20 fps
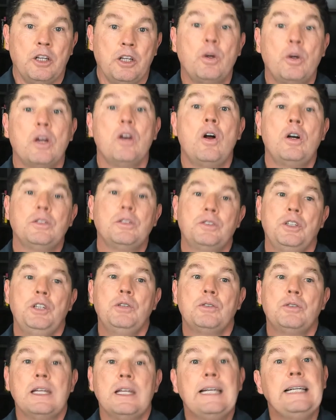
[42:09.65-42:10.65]
You can also
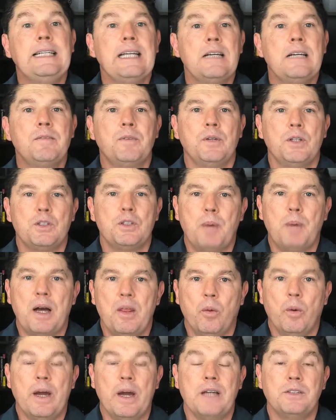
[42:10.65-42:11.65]
use LinkedIn for this, by
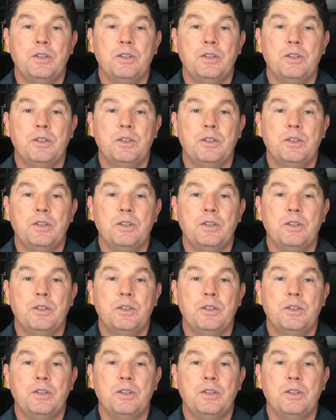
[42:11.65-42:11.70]
the way.